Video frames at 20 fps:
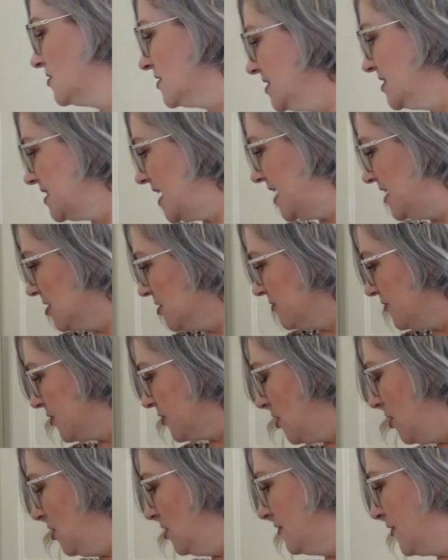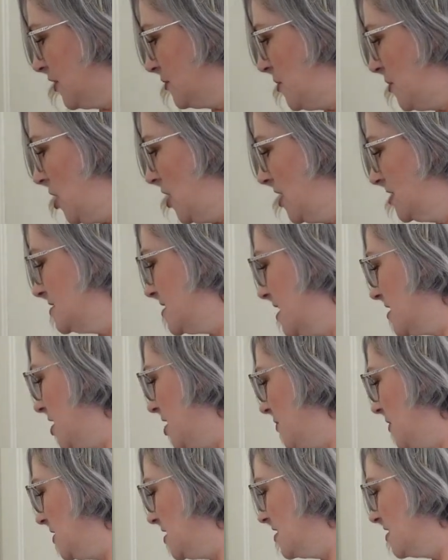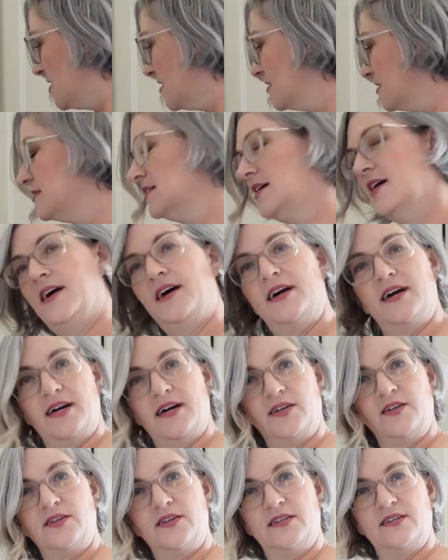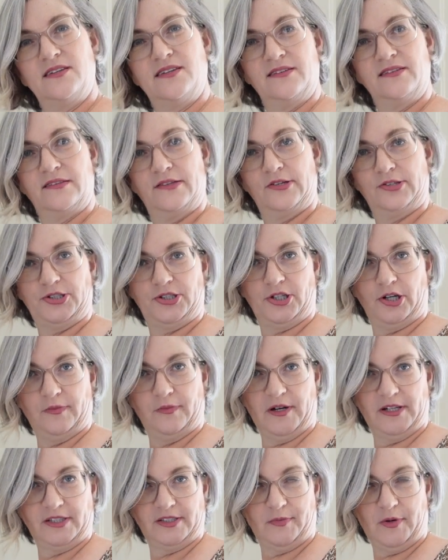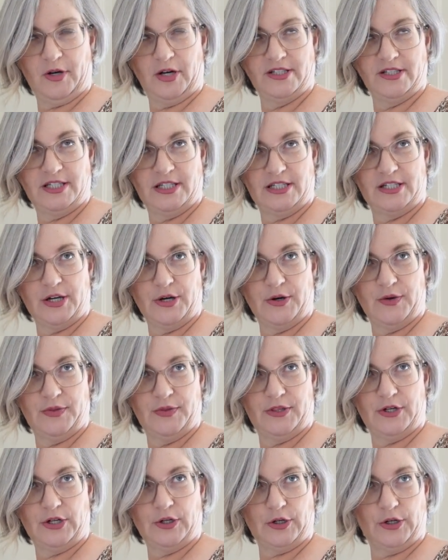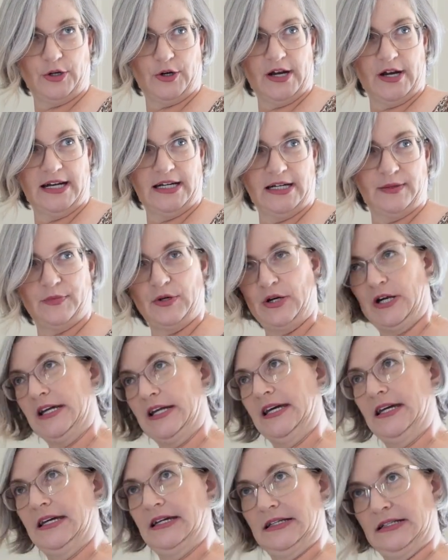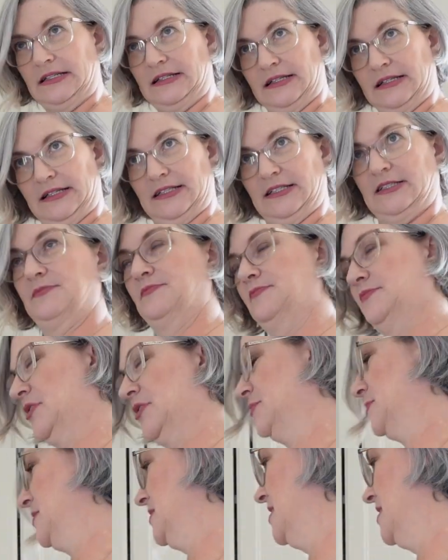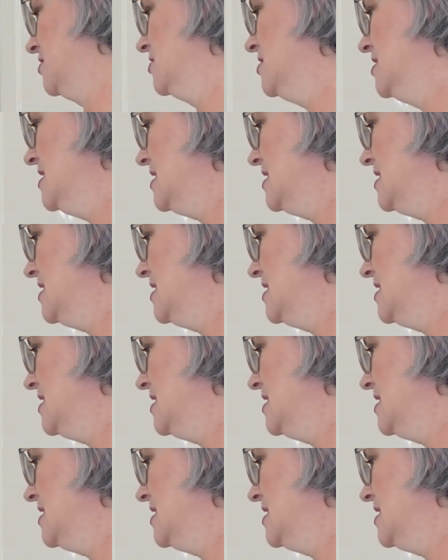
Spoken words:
container for all of our pods that go in here, and they're Starbucks pods, so they're green and pretty, and I just put them in there.